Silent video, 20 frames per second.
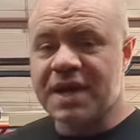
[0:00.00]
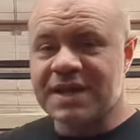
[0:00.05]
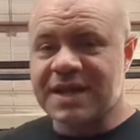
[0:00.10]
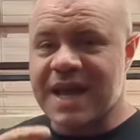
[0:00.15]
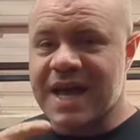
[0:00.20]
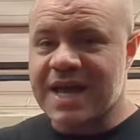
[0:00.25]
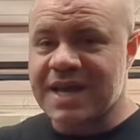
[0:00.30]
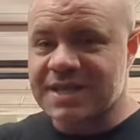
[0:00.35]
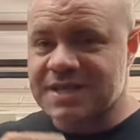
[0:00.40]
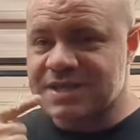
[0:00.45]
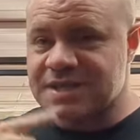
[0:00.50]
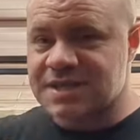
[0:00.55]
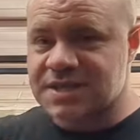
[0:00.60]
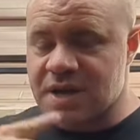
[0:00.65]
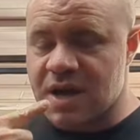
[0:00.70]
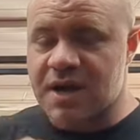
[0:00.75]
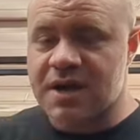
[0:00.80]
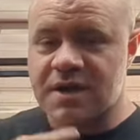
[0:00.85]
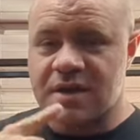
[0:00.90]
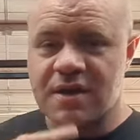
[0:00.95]
The head is
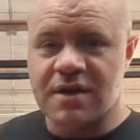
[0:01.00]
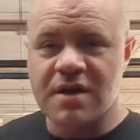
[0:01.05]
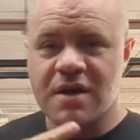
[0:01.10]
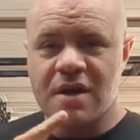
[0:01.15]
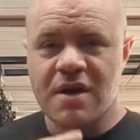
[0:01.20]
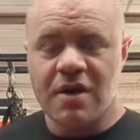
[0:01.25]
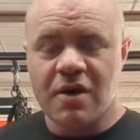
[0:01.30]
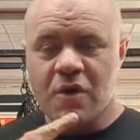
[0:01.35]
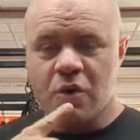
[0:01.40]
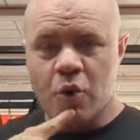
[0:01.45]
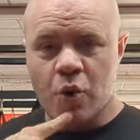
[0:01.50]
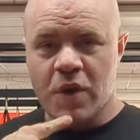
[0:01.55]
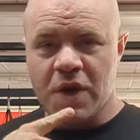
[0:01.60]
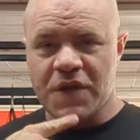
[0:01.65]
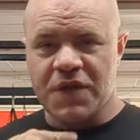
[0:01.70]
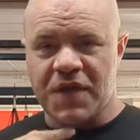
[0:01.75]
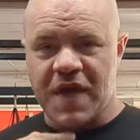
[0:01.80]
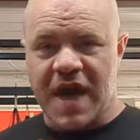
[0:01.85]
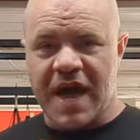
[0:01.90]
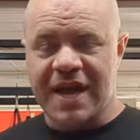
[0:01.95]
stuck
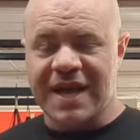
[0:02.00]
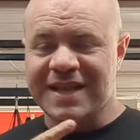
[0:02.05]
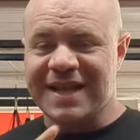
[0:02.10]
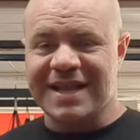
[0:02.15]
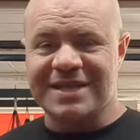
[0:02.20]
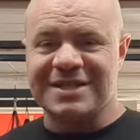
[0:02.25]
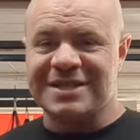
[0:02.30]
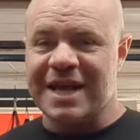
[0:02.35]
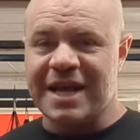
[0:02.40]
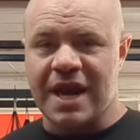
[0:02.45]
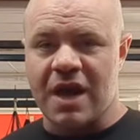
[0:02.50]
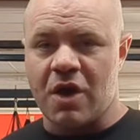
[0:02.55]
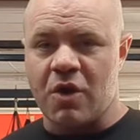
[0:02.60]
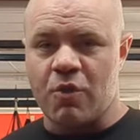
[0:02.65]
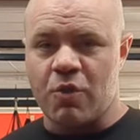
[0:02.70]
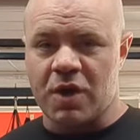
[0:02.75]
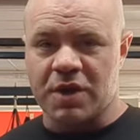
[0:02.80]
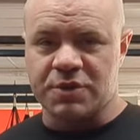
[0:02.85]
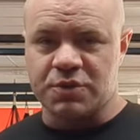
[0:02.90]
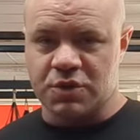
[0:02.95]
with that, and that's not how
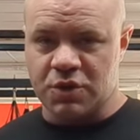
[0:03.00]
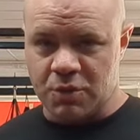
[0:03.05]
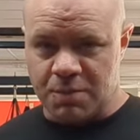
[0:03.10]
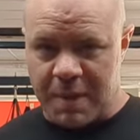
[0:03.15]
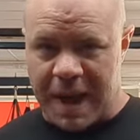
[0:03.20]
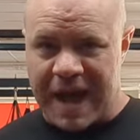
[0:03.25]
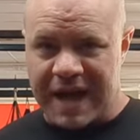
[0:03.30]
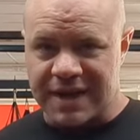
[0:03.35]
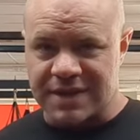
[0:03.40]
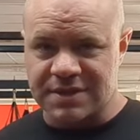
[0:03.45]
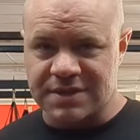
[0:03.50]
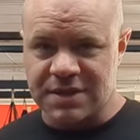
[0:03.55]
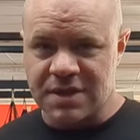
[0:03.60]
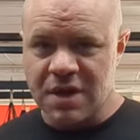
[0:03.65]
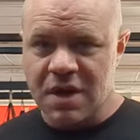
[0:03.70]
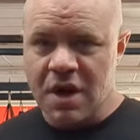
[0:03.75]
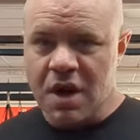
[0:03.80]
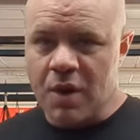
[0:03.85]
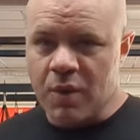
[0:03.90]
it works when you box.